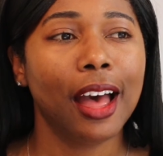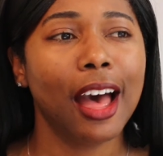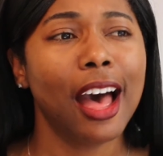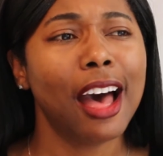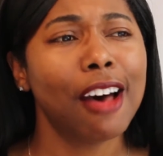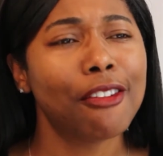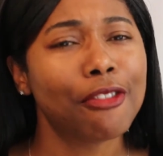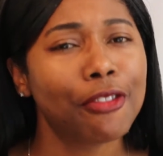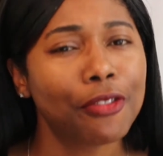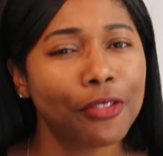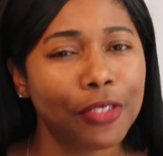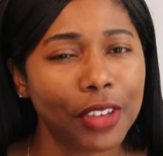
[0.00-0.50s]

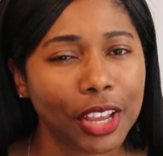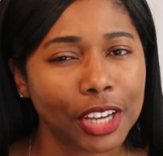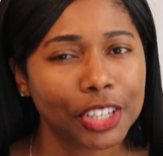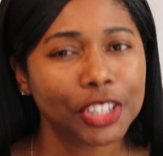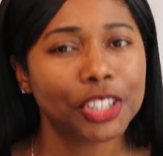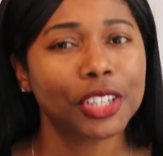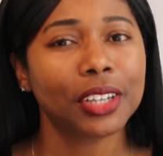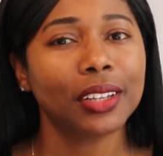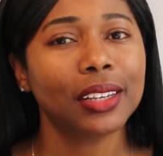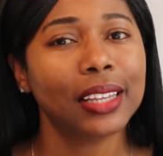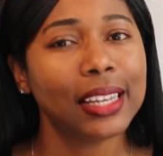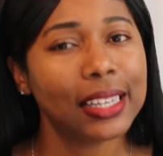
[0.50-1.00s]

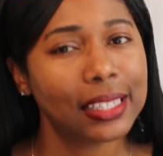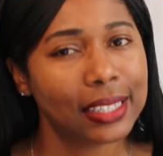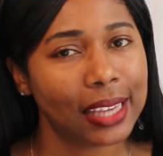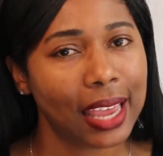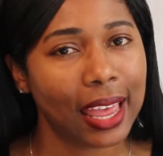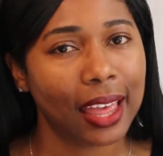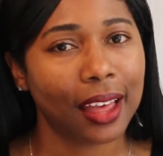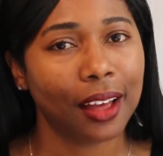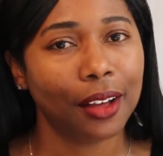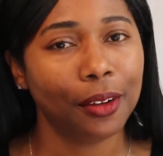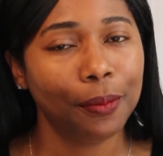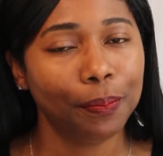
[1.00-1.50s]
officially
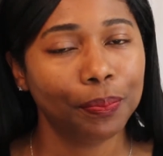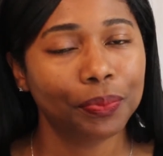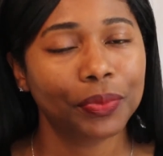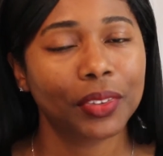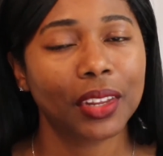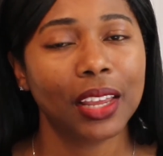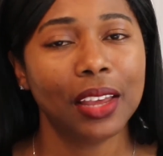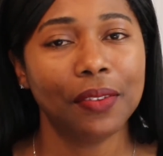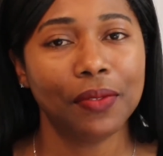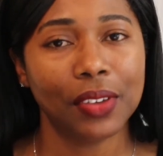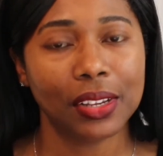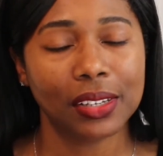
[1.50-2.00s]
tell
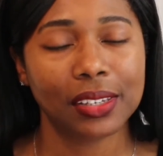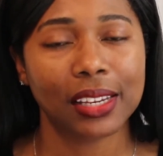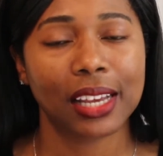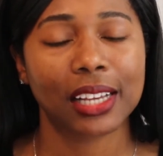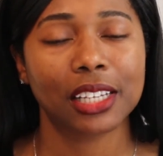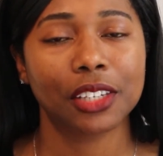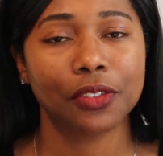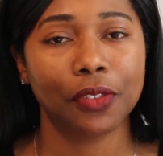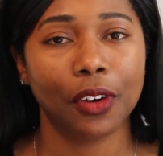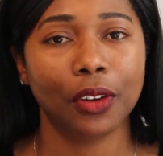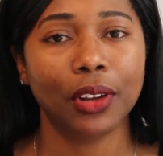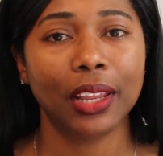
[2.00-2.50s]
if it's
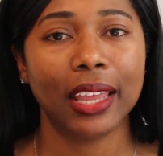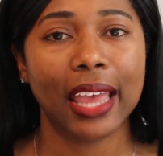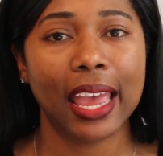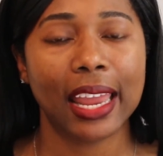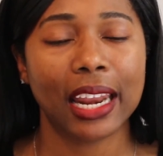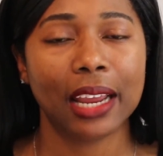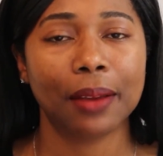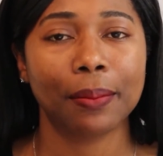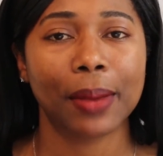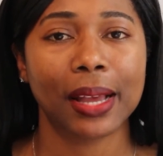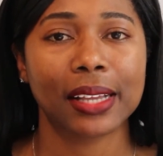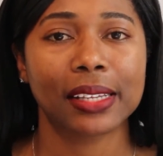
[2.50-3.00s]

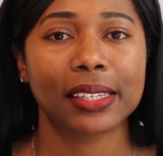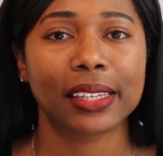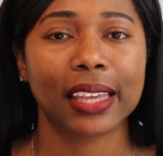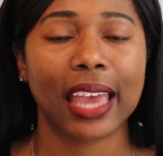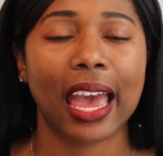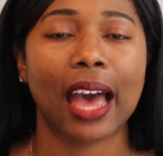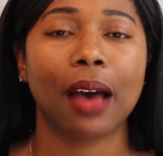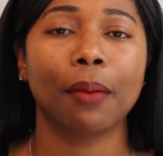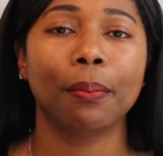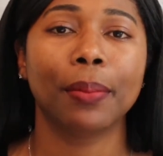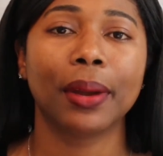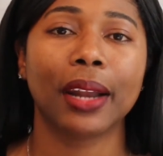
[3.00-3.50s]
exfoliating my
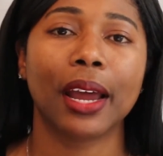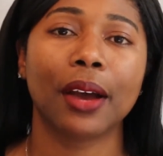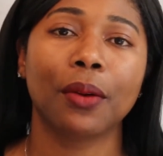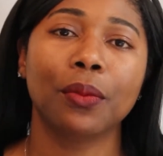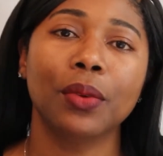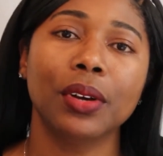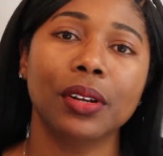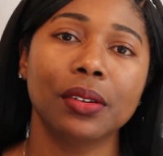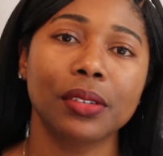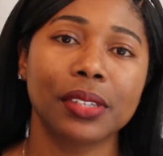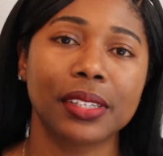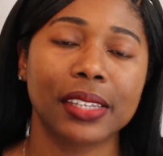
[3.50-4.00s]
scalp, but I
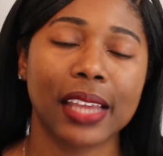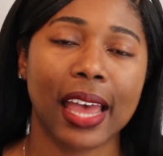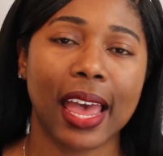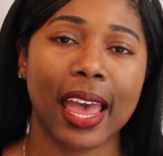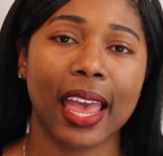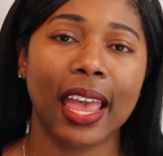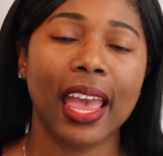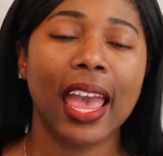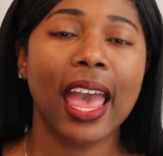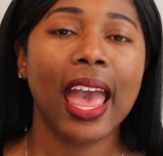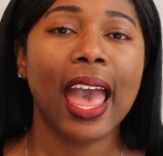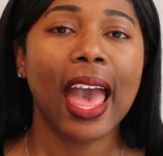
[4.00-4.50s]
will
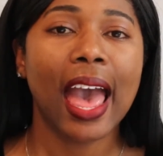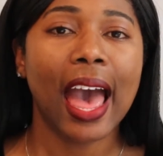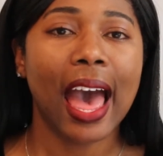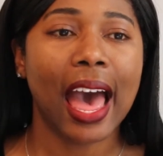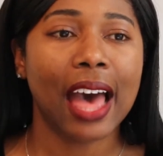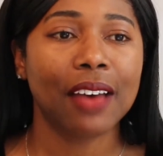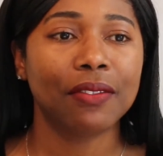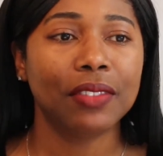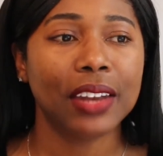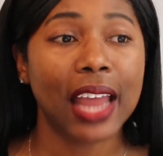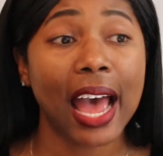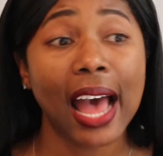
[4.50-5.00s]
say
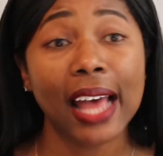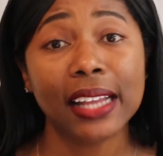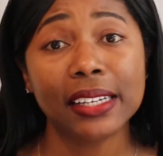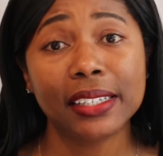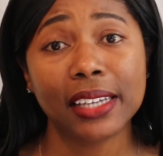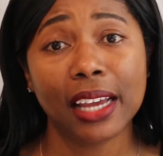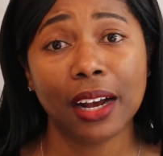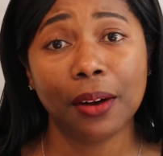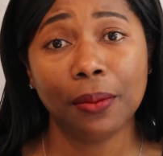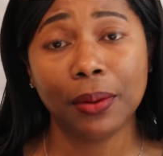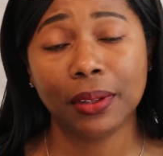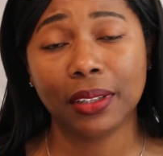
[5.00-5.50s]
I've not
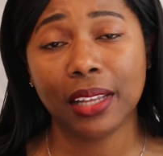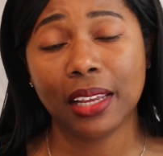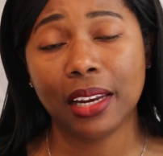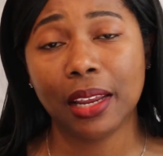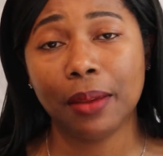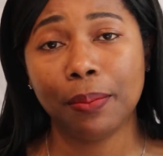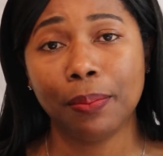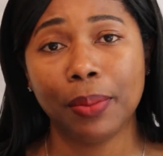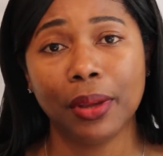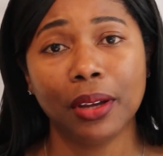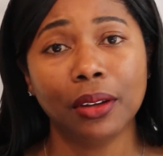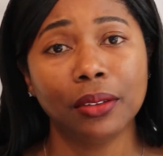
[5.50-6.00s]
dealt with
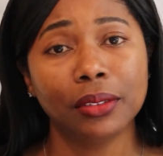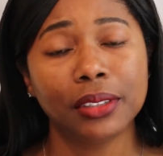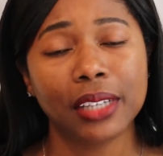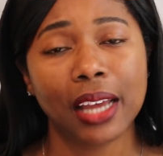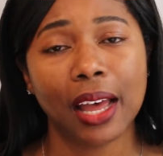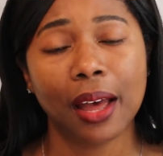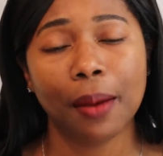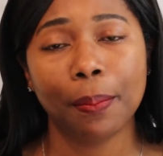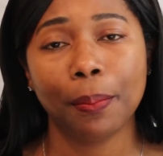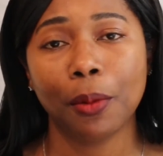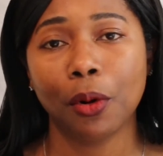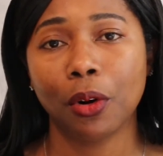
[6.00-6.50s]
any
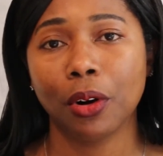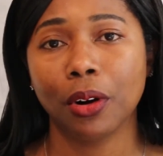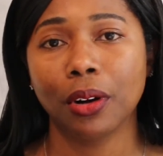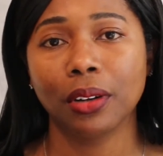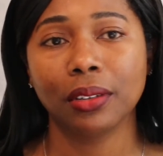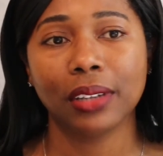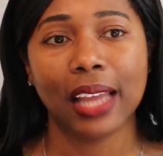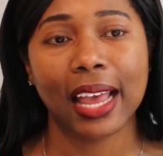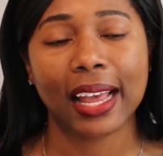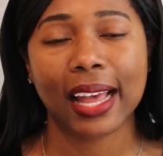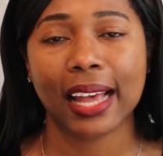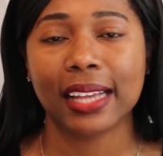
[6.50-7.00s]
buildup
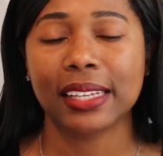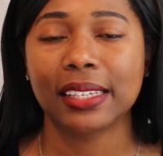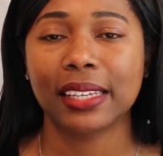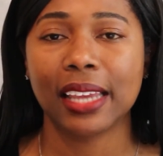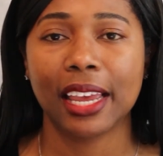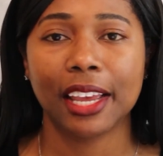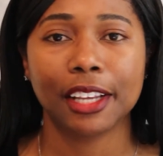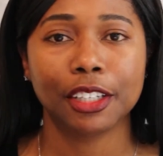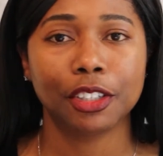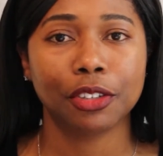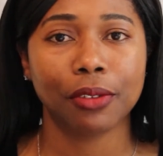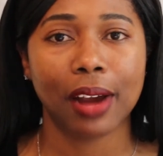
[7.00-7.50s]
or, like I
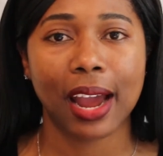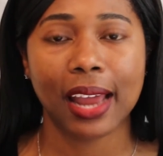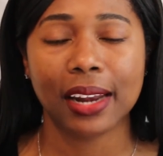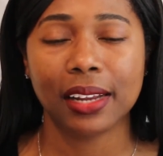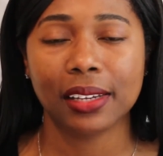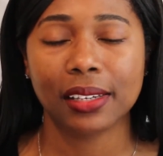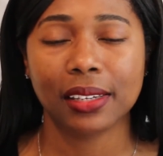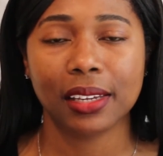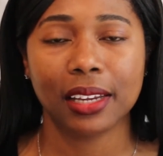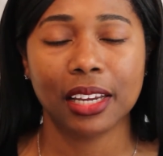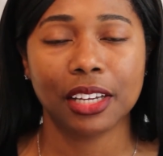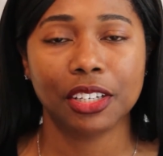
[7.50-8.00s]
said,
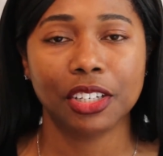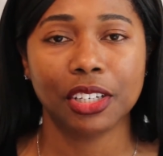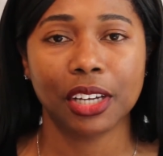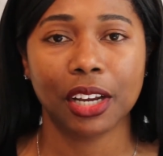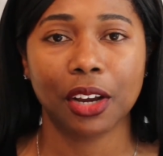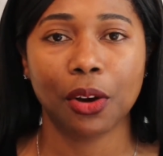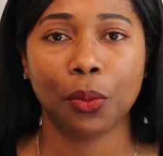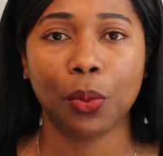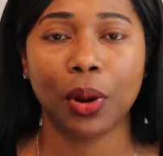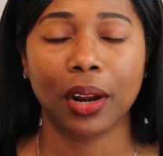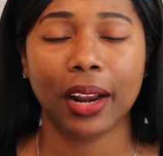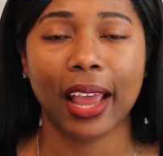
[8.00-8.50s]
dryness,
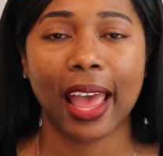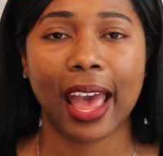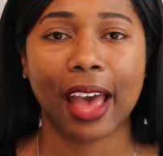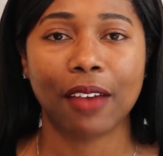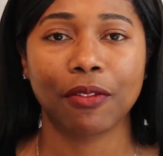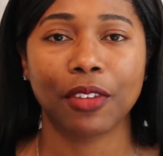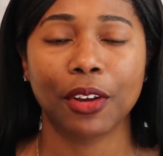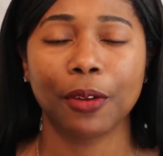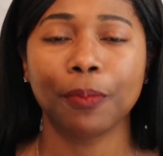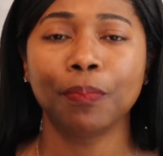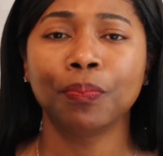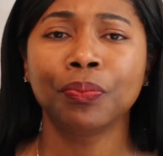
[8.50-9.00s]
itching, or what
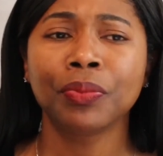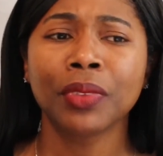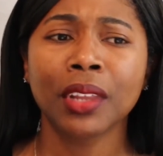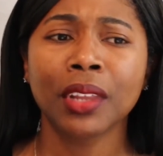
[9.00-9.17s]
have you.